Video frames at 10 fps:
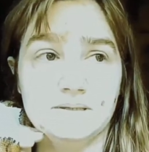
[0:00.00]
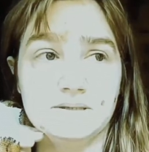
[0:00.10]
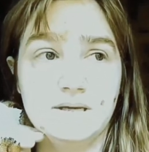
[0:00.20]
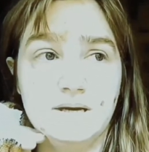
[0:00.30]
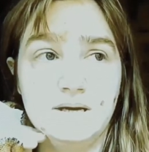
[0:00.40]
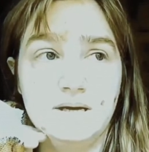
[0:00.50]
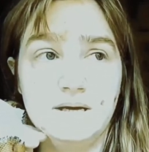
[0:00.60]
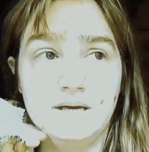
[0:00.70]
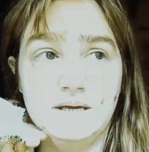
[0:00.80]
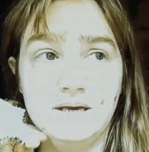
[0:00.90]
because
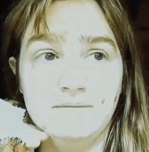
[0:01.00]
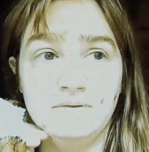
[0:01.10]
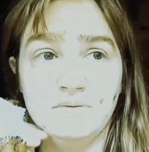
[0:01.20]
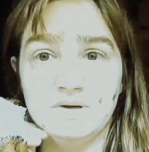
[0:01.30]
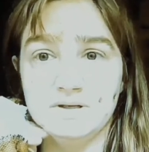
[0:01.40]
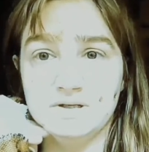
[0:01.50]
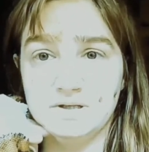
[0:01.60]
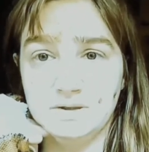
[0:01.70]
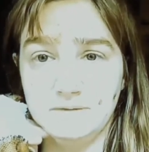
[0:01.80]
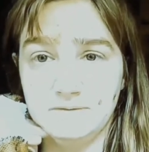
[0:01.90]
even
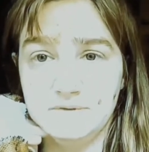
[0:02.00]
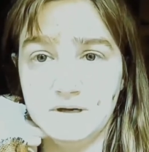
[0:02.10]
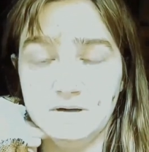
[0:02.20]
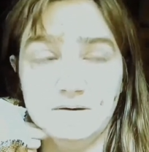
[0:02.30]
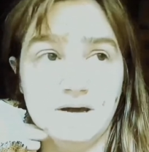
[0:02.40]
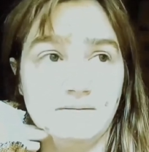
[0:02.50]
when I shift,